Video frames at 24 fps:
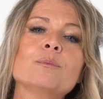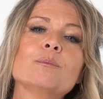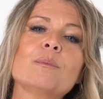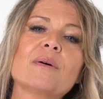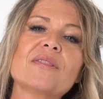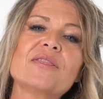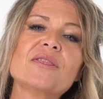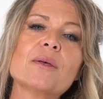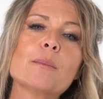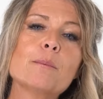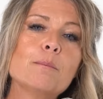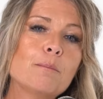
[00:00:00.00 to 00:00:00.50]

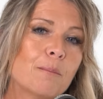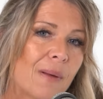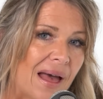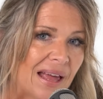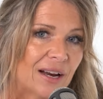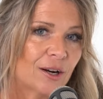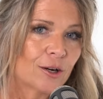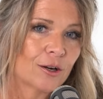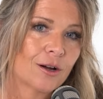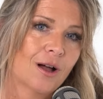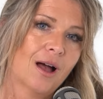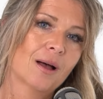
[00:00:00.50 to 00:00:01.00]
But the
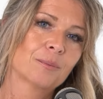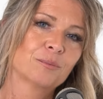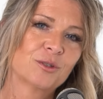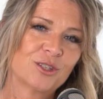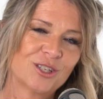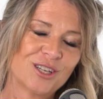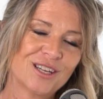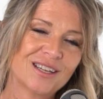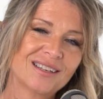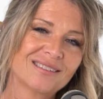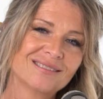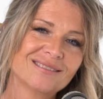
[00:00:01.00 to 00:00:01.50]
better
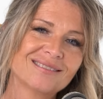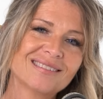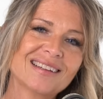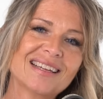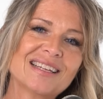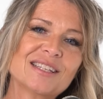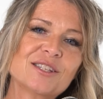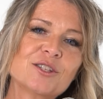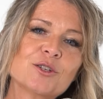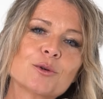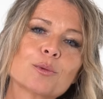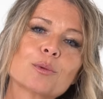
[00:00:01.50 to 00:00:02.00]
option
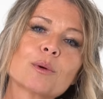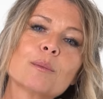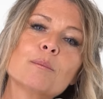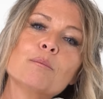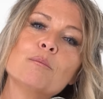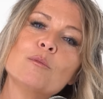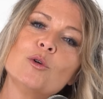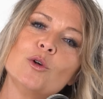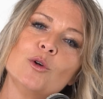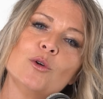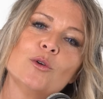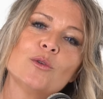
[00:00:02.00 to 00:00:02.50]
is to
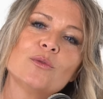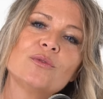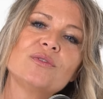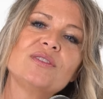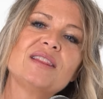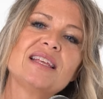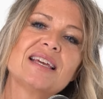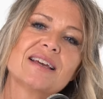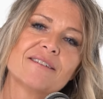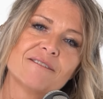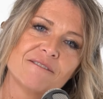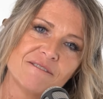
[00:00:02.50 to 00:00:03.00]
remove
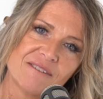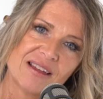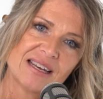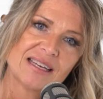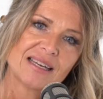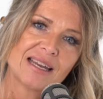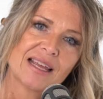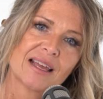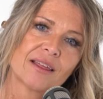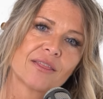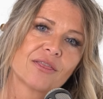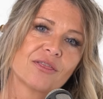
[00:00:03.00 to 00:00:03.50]
the
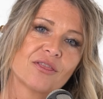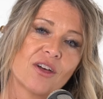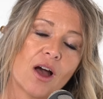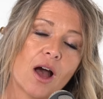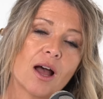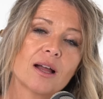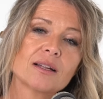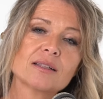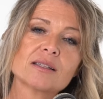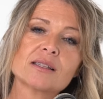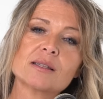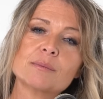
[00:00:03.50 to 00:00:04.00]
offending
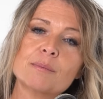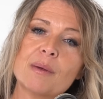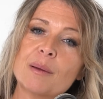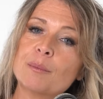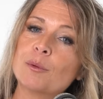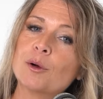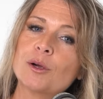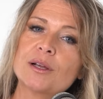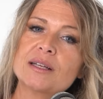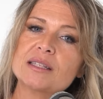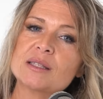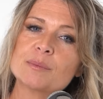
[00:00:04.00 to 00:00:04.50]
thoughts,
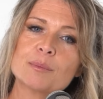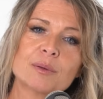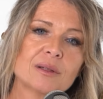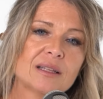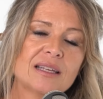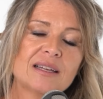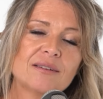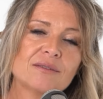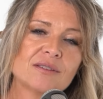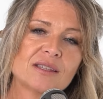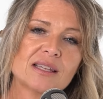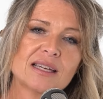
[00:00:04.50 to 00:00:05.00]
memories,
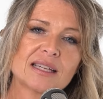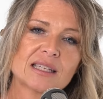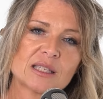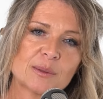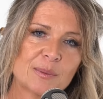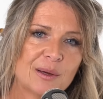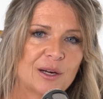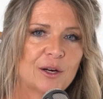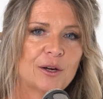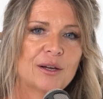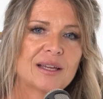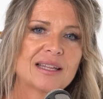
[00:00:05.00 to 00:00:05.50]
beliefs, and
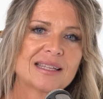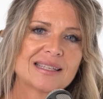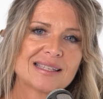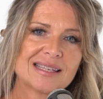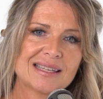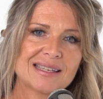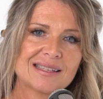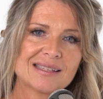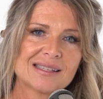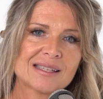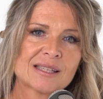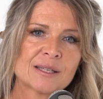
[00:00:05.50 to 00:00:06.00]

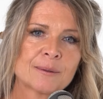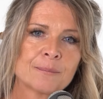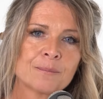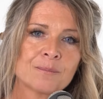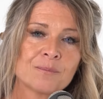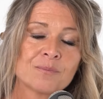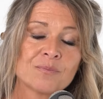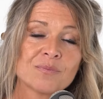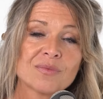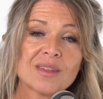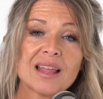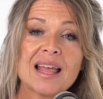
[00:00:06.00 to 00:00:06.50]
experiences.
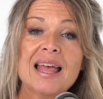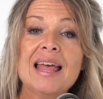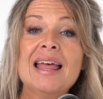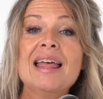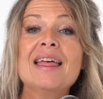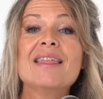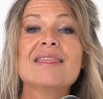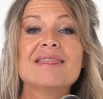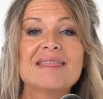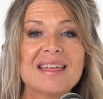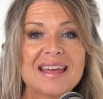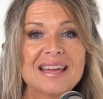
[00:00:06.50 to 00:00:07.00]

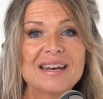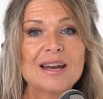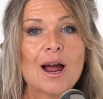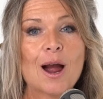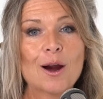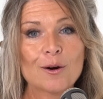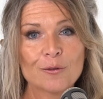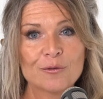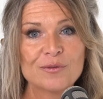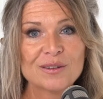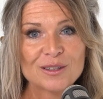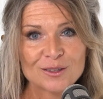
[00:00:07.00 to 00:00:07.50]
Then
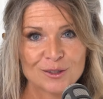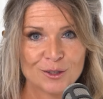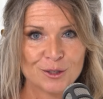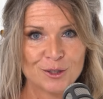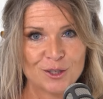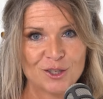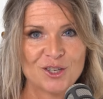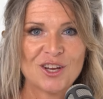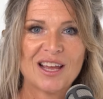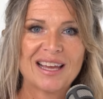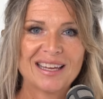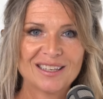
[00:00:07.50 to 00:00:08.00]
our
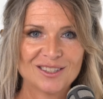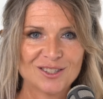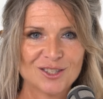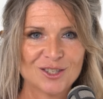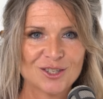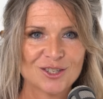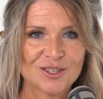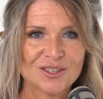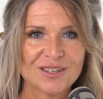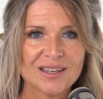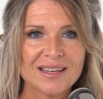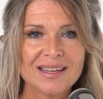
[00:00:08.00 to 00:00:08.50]
filters
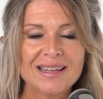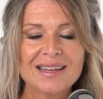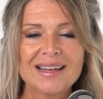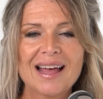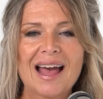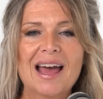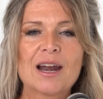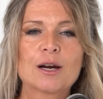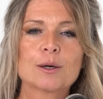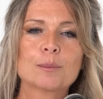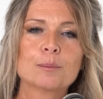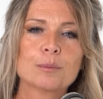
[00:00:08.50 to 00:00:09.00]
change
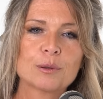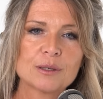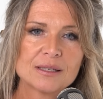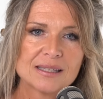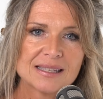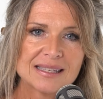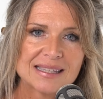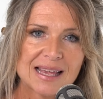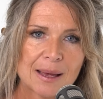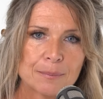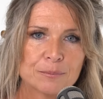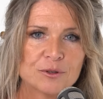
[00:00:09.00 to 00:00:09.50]
and our
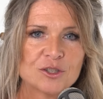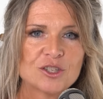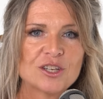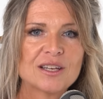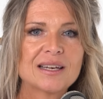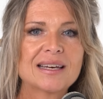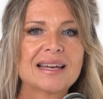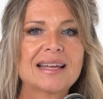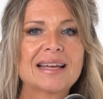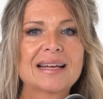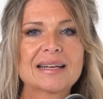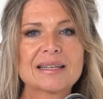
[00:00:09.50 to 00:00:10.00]

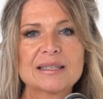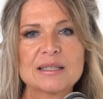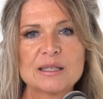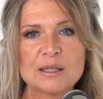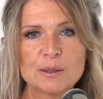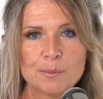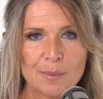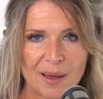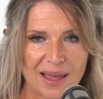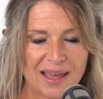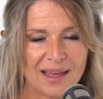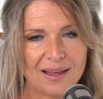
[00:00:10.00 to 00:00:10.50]
perception
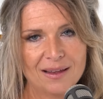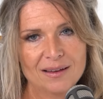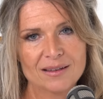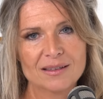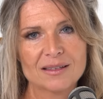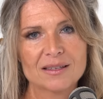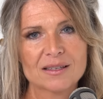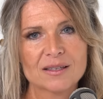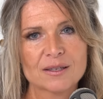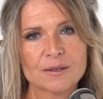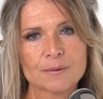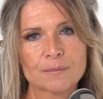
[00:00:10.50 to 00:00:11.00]

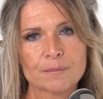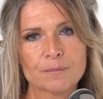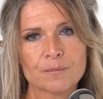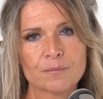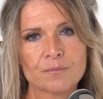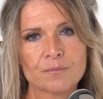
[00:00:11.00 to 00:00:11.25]
expands.